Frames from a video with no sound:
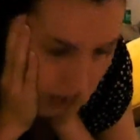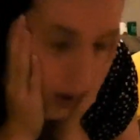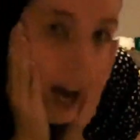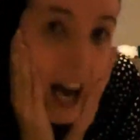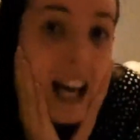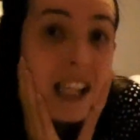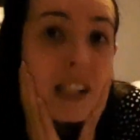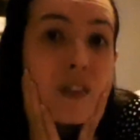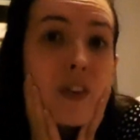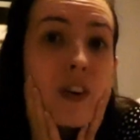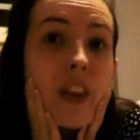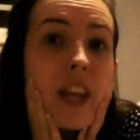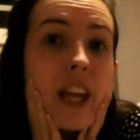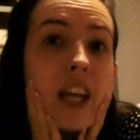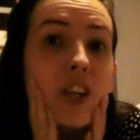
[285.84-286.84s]
Now, as for
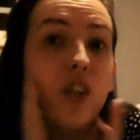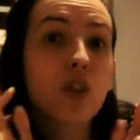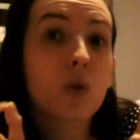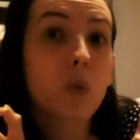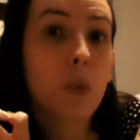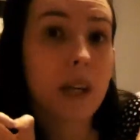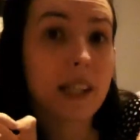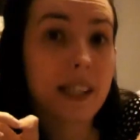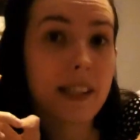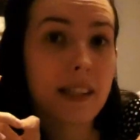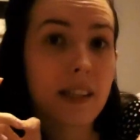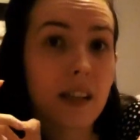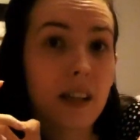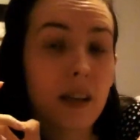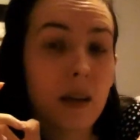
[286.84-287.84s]
the
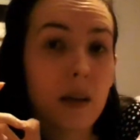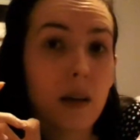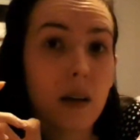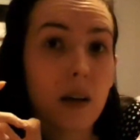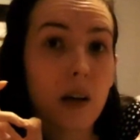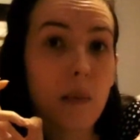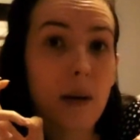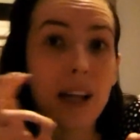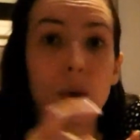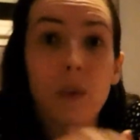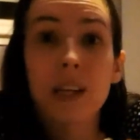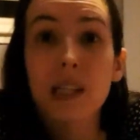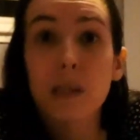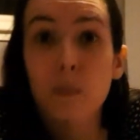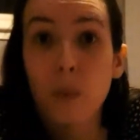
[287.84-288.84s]
twist, oh, by the
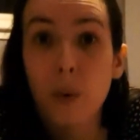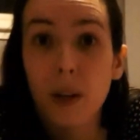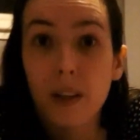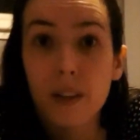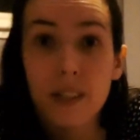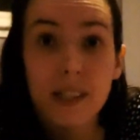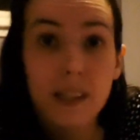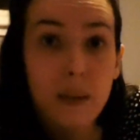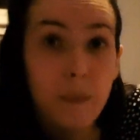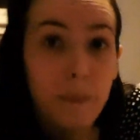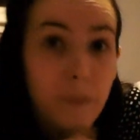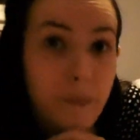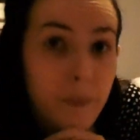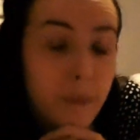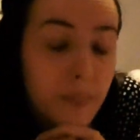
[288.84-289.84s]
way, spoilers.
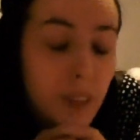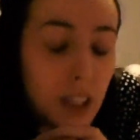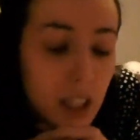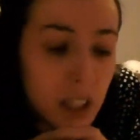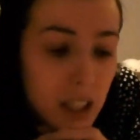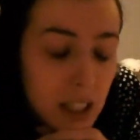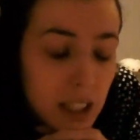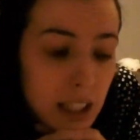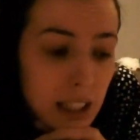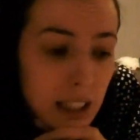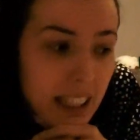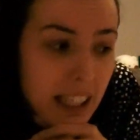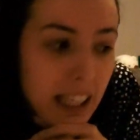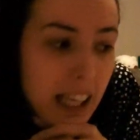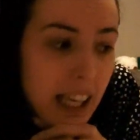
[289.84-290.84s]

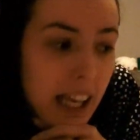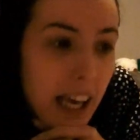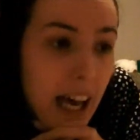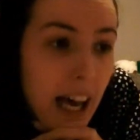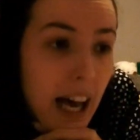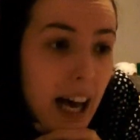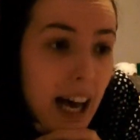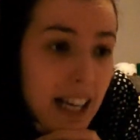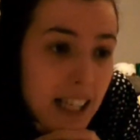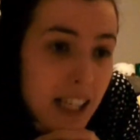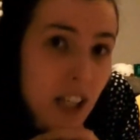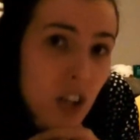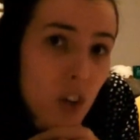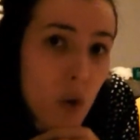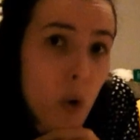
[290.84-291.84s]
Yeah, I
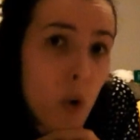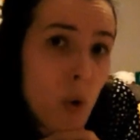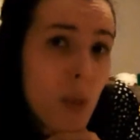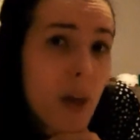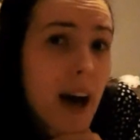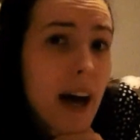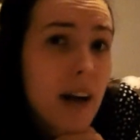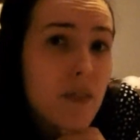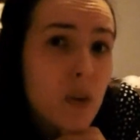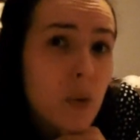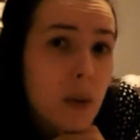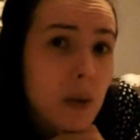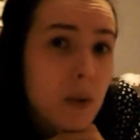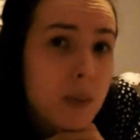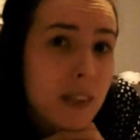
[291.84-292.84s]
didn't know who the Hive
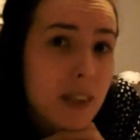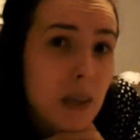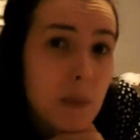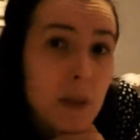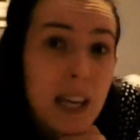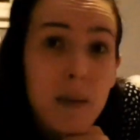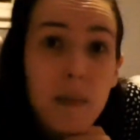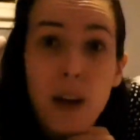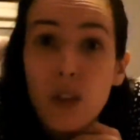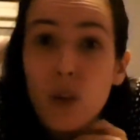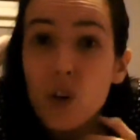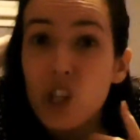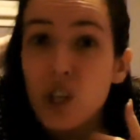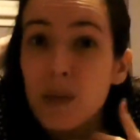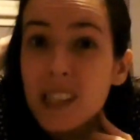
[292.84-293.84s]
Queen was going to be. I
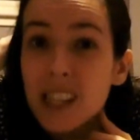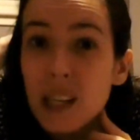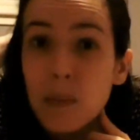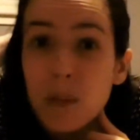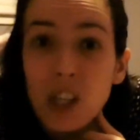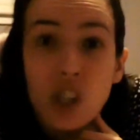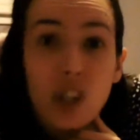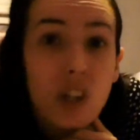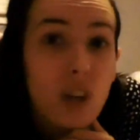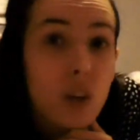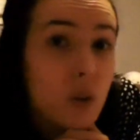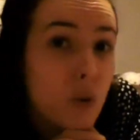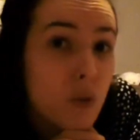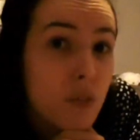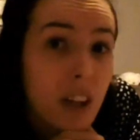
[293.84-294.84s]
thought she was going to be just a
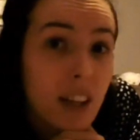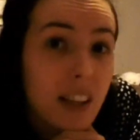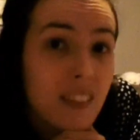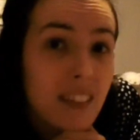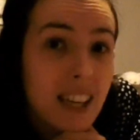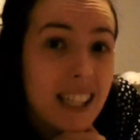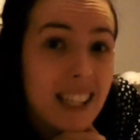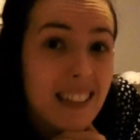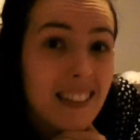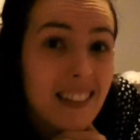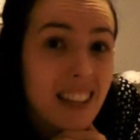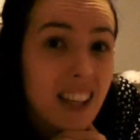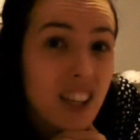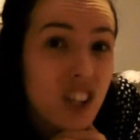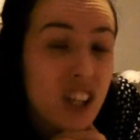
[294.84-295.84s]
new villain. I didn't
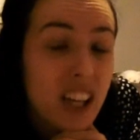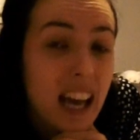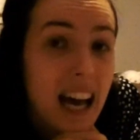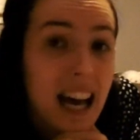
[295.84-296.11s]
think